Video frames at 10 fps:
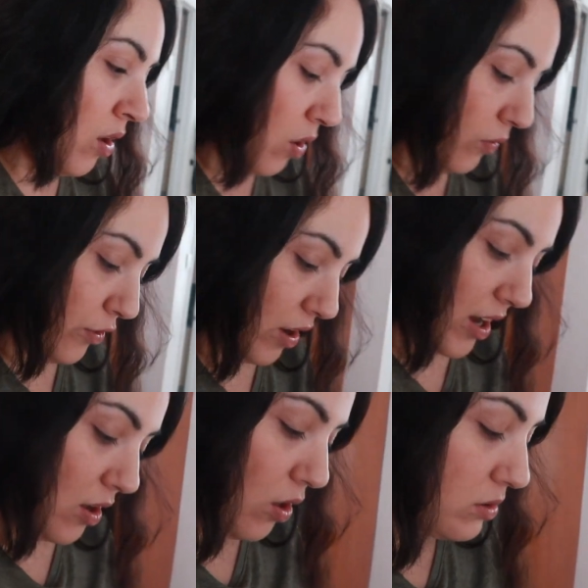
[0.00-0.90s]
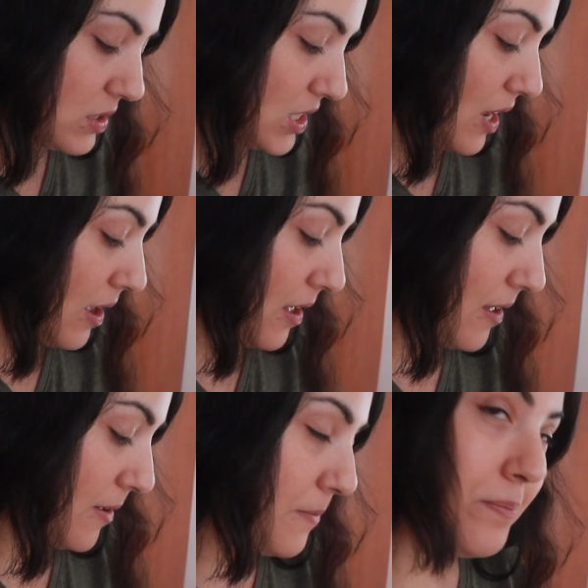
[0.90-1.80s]
overnight oats,
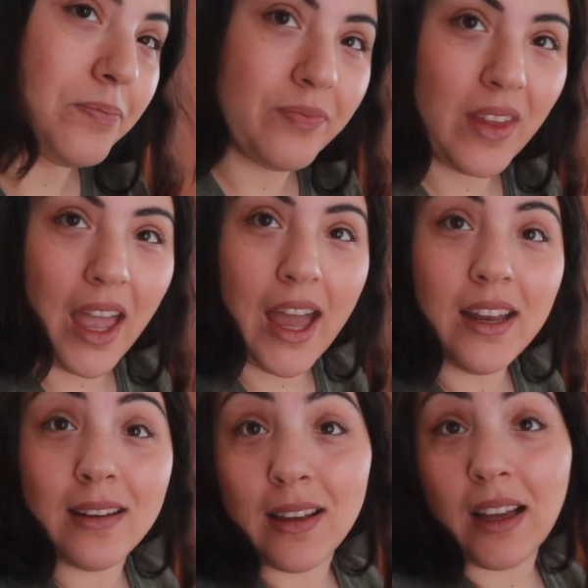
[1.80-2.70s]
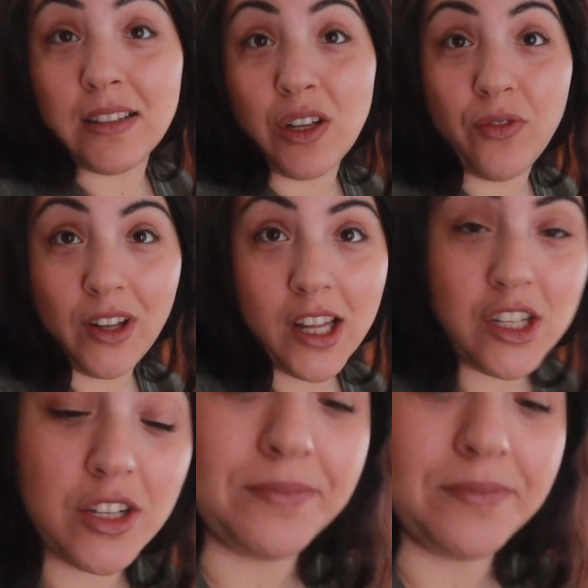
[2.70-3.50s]
and I'll see you for lunch.